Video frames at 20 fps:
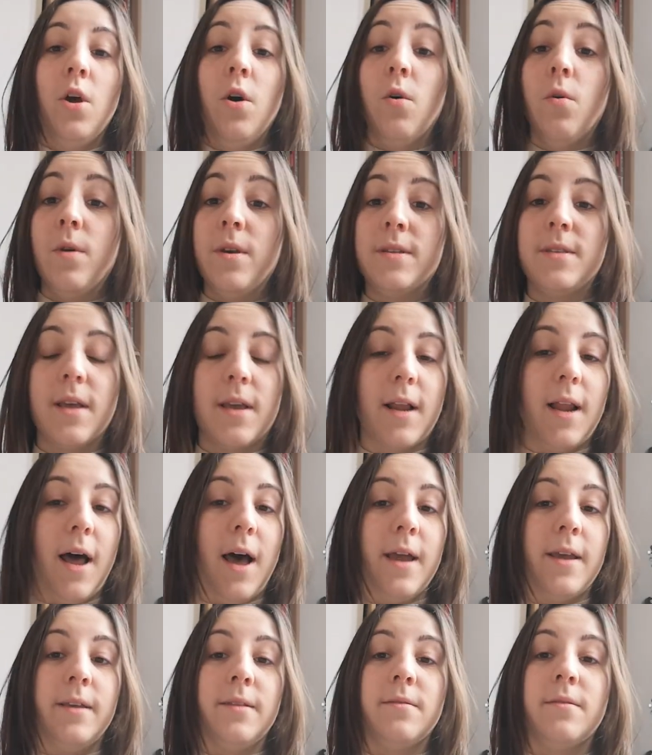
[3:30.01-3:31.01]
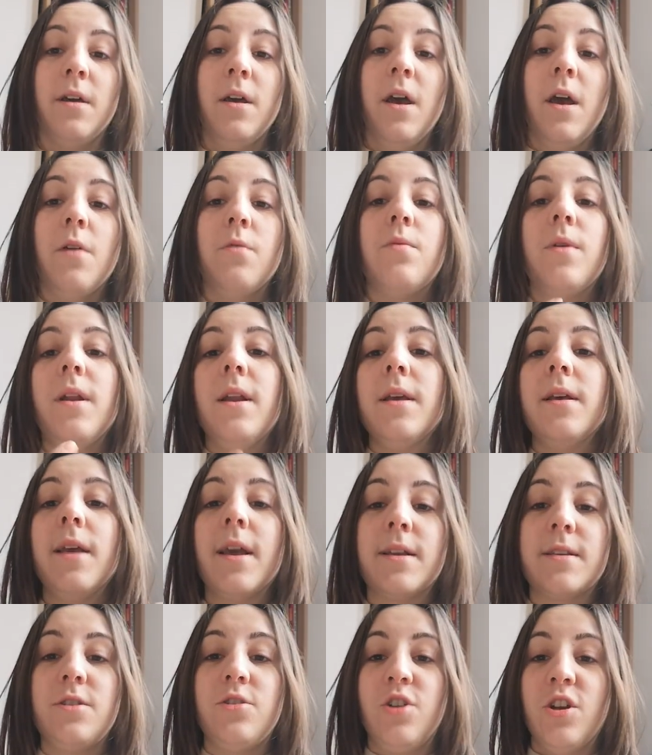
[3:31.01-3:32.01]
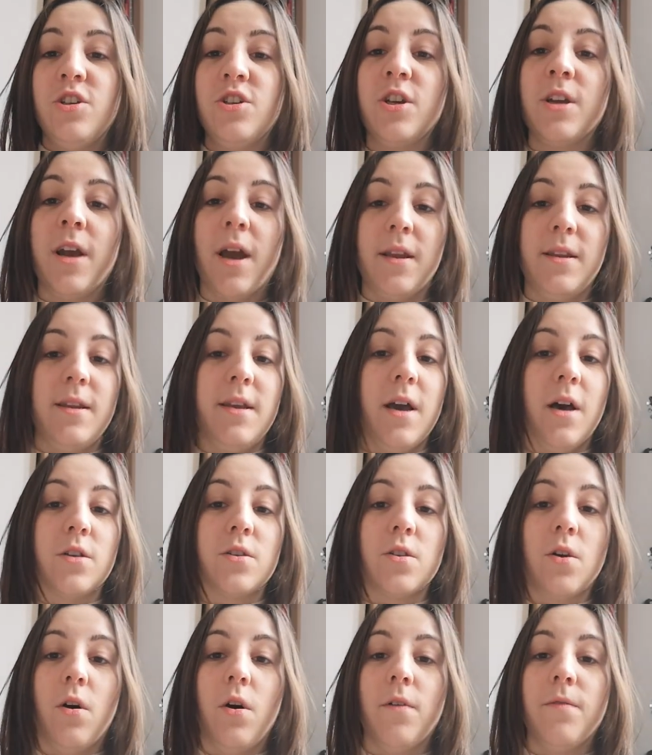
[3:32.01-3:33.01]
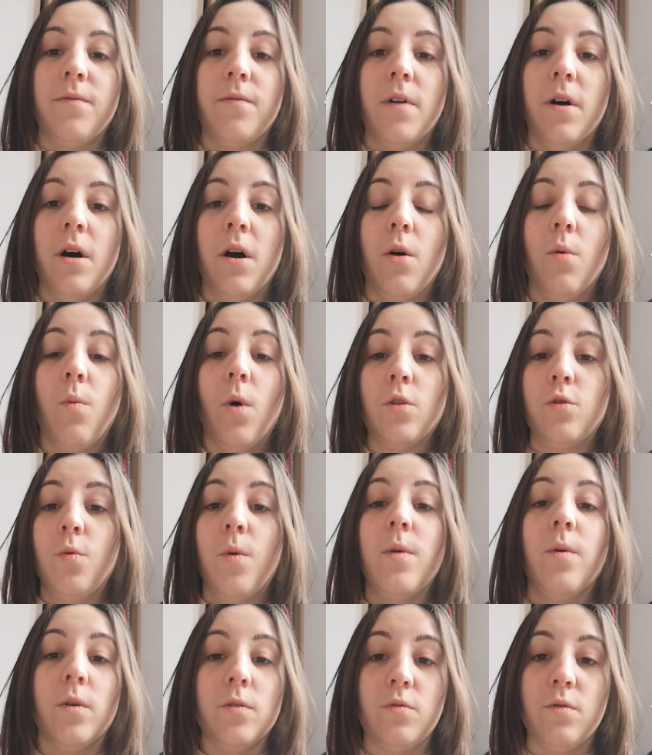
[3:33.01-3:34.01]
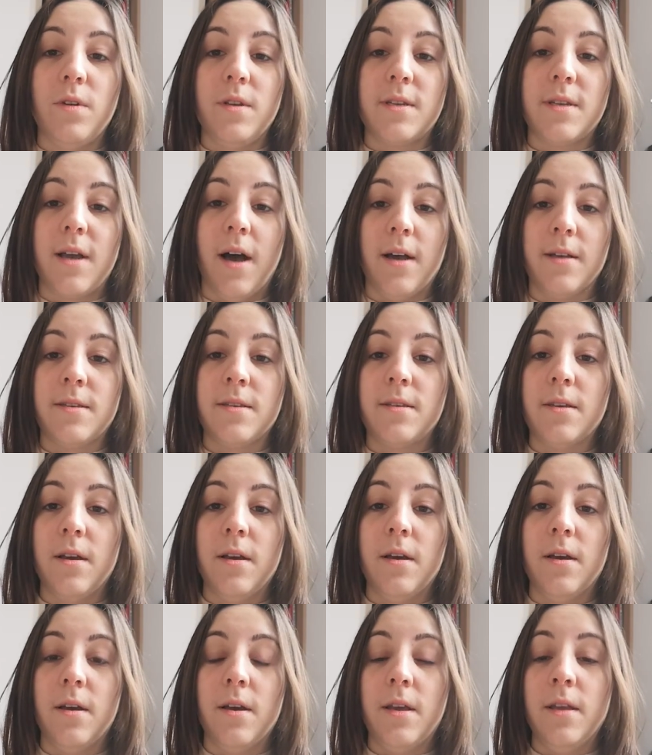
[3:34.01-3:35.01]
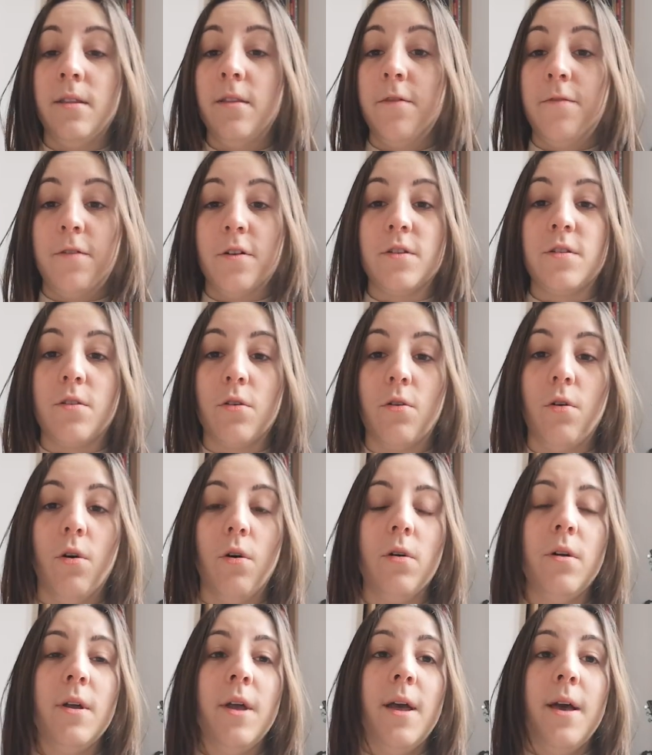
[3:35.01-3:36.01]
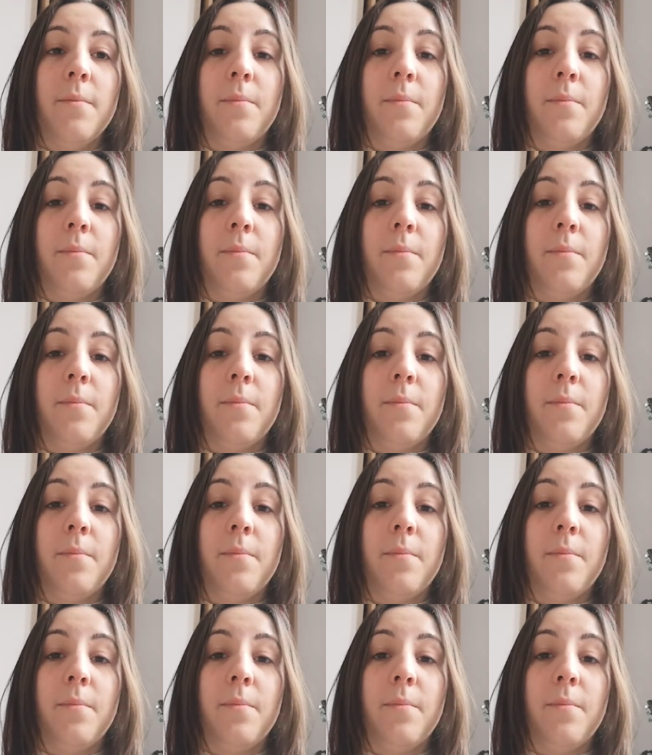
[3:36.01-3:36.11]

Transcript: who is the client, really exchanging ideas of what do we want to discuss in the first call,